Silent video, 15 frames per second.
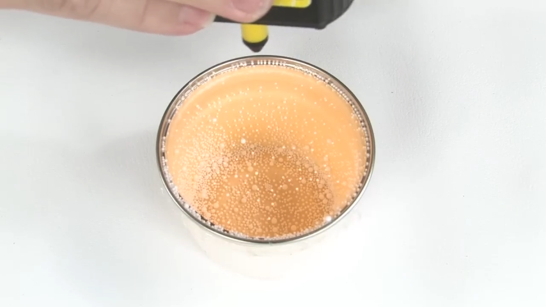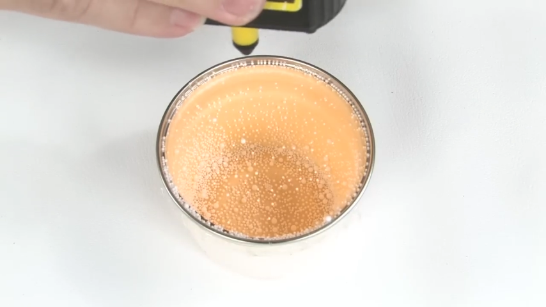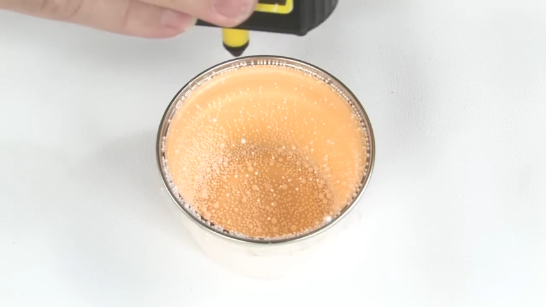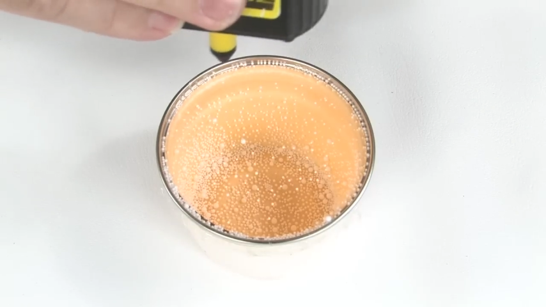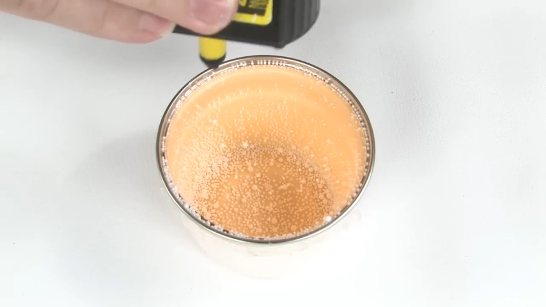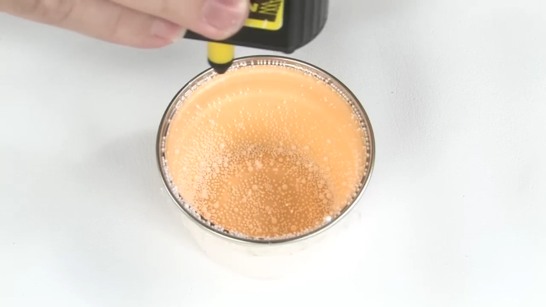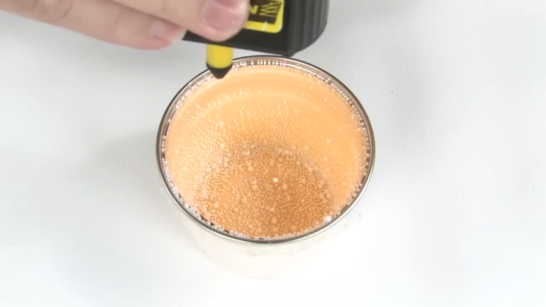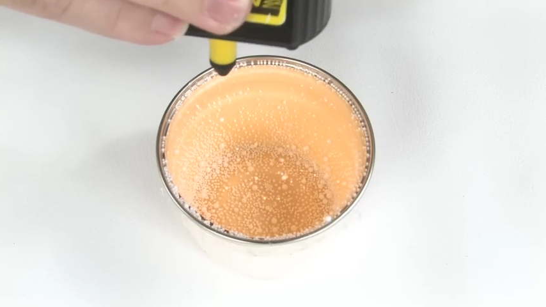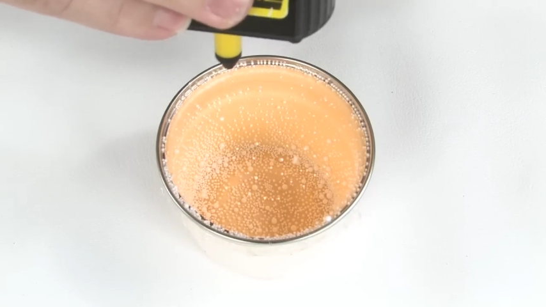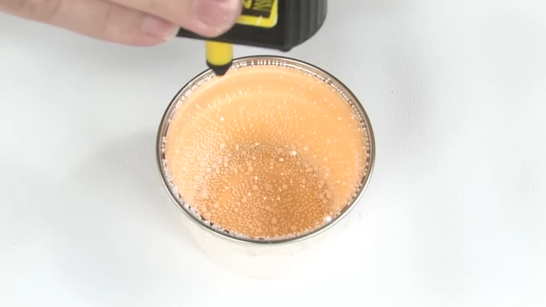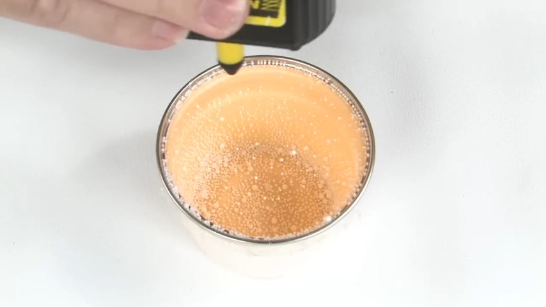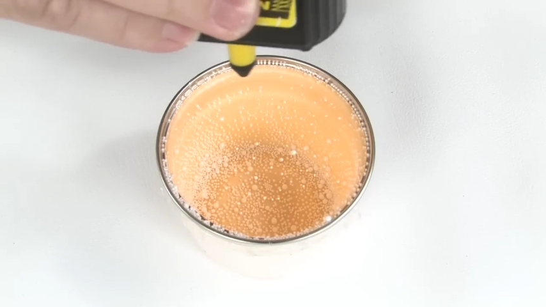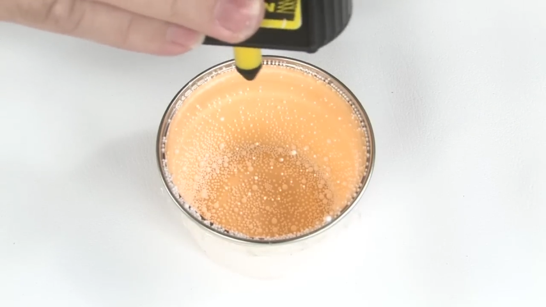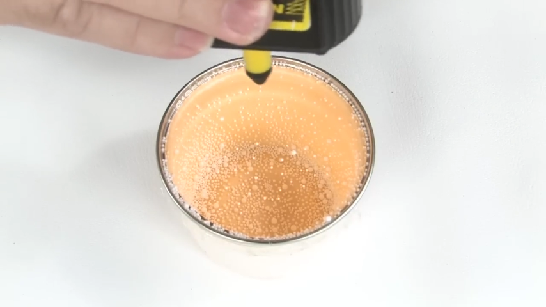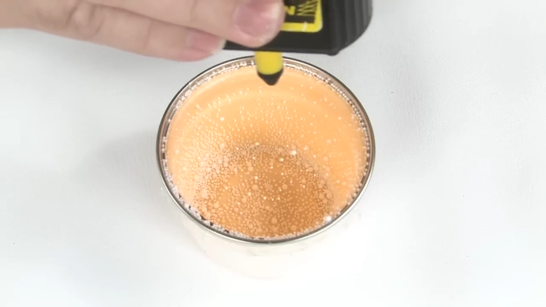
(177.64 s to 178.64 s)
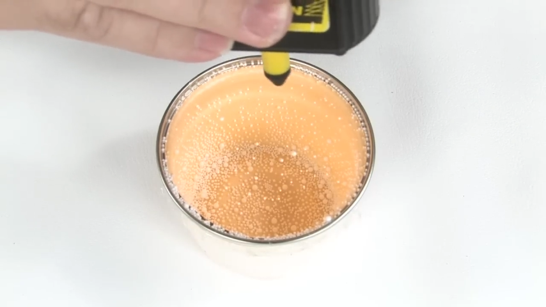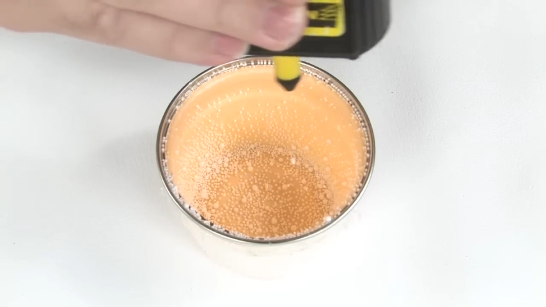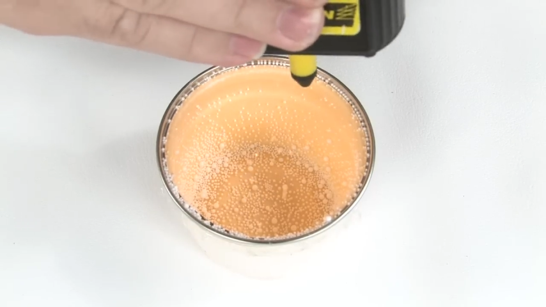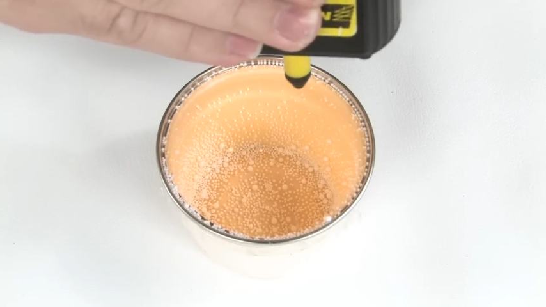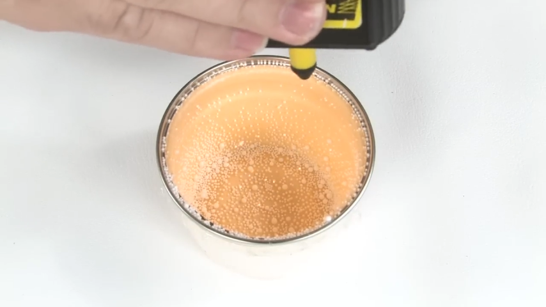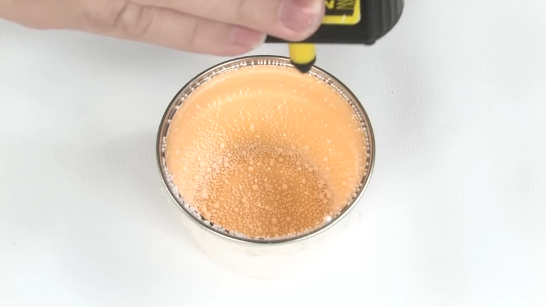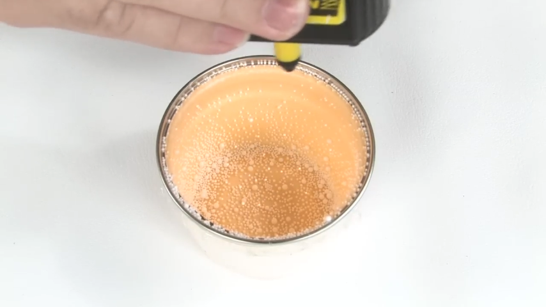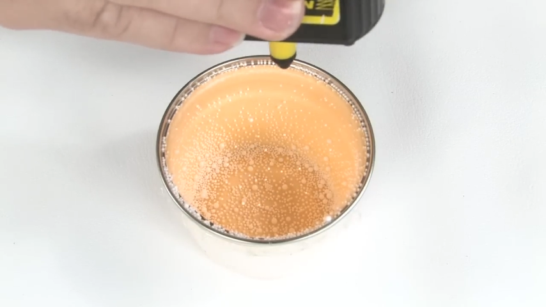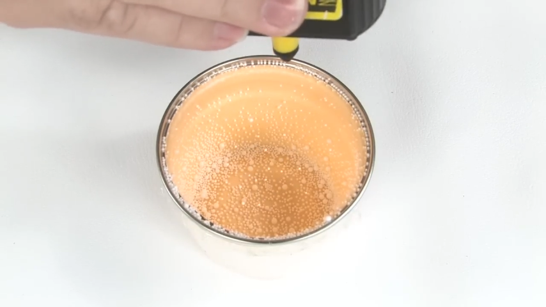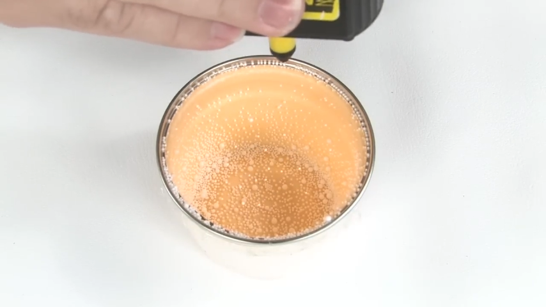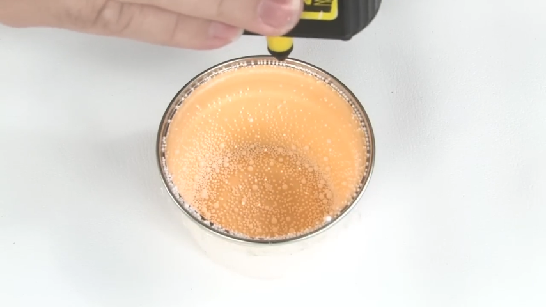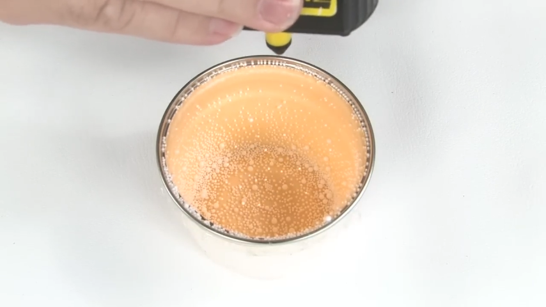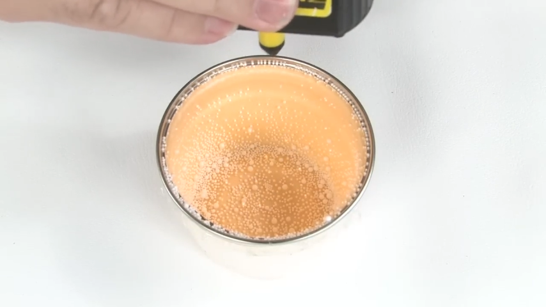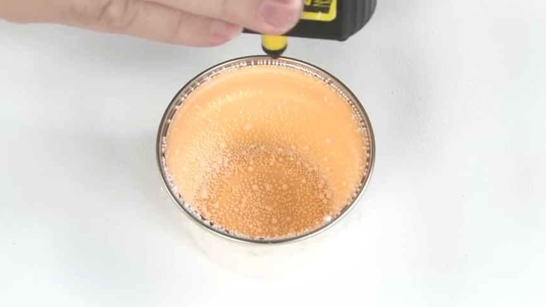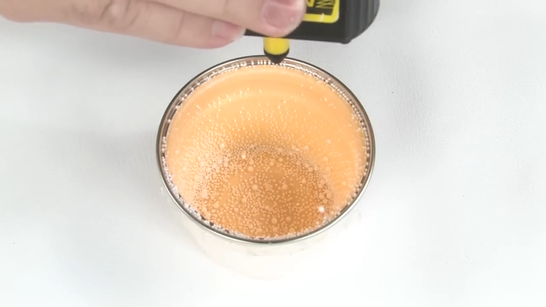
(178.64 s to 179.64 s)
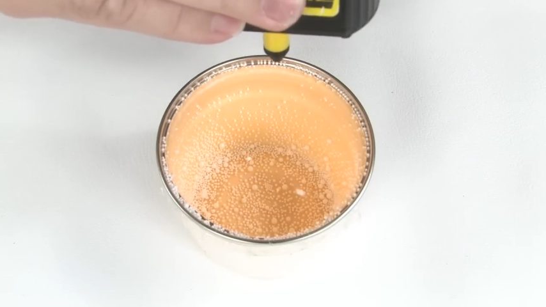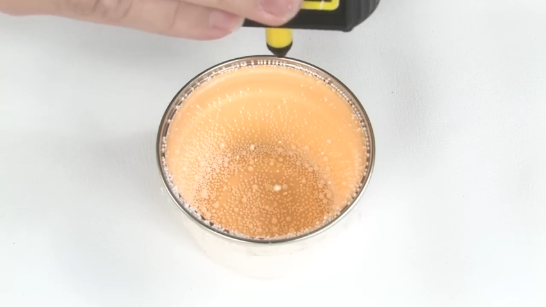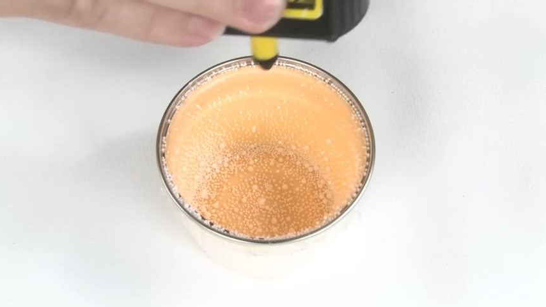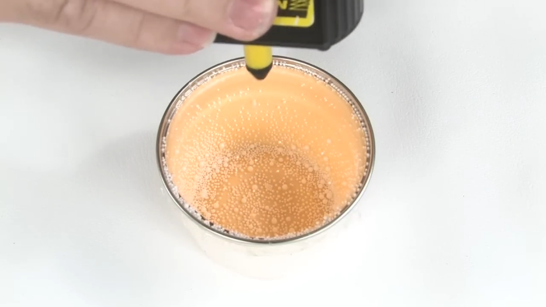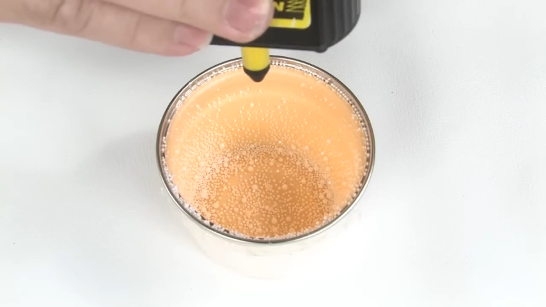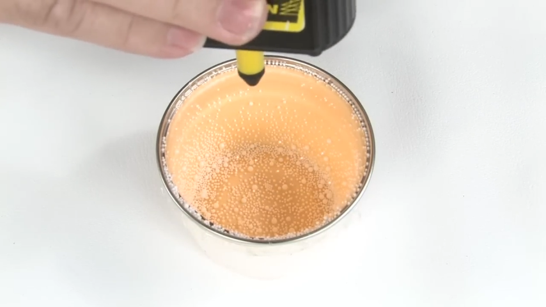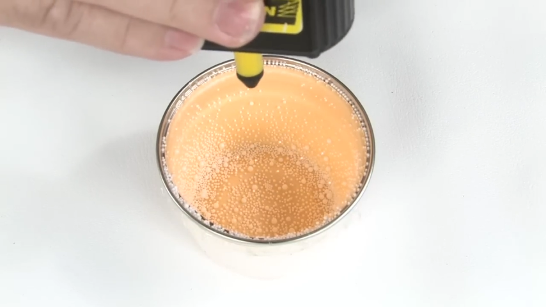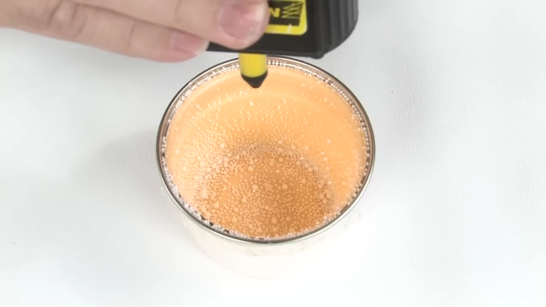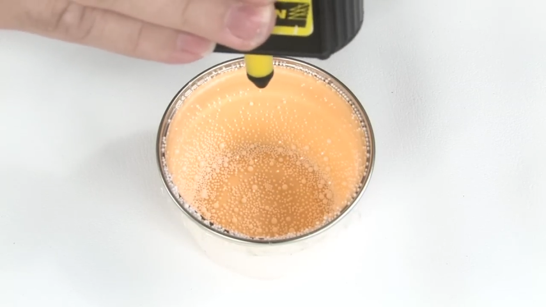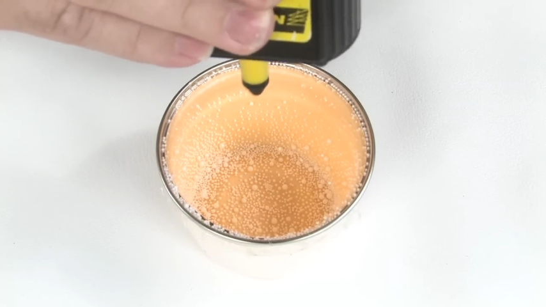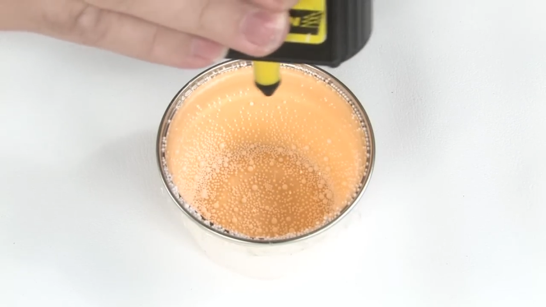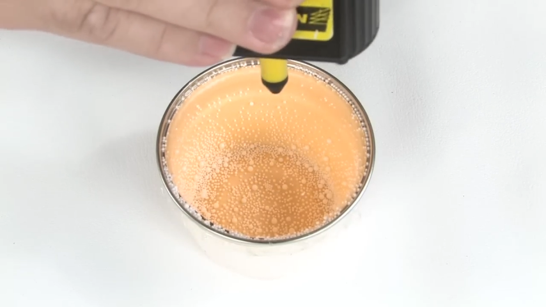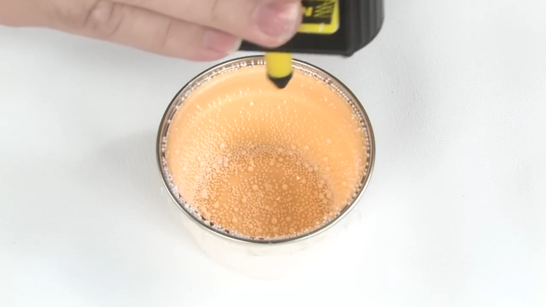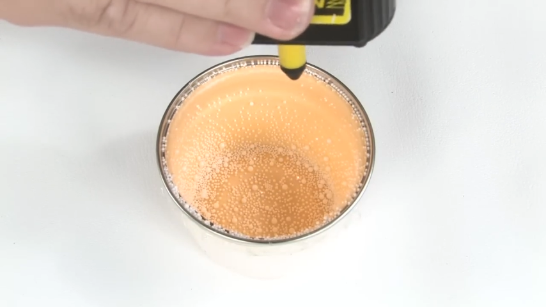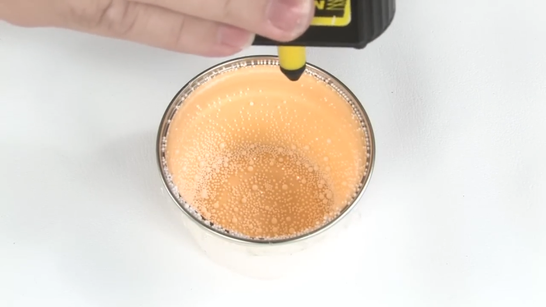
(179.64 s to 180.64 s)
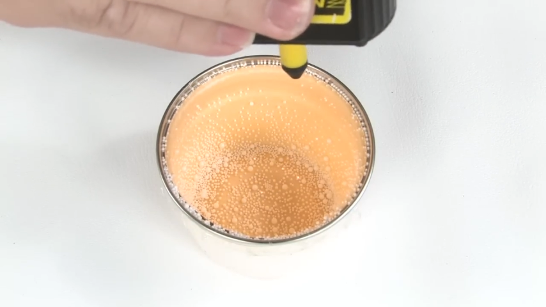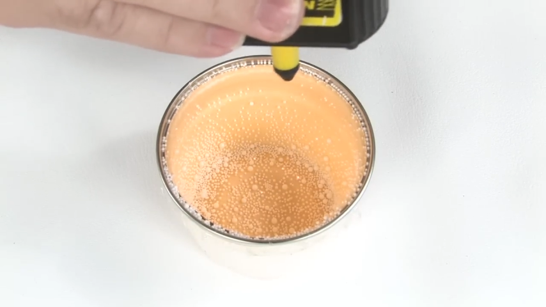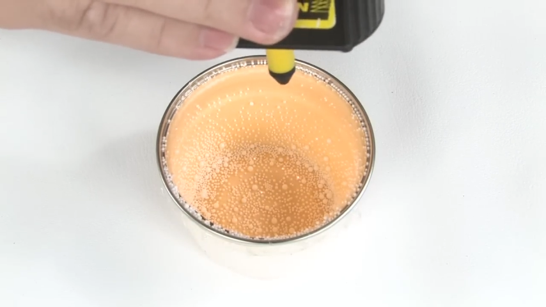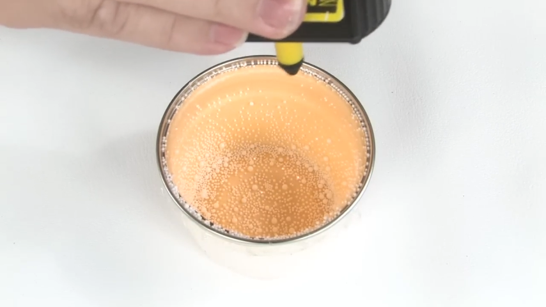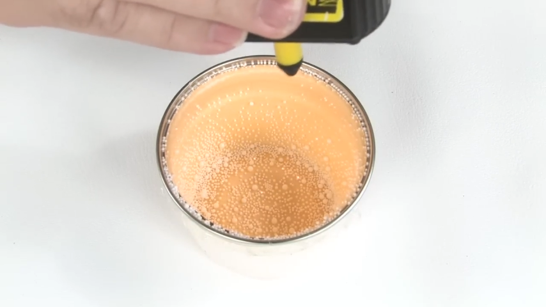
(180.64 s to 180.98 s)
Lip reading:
Nobody's mouth can be seen.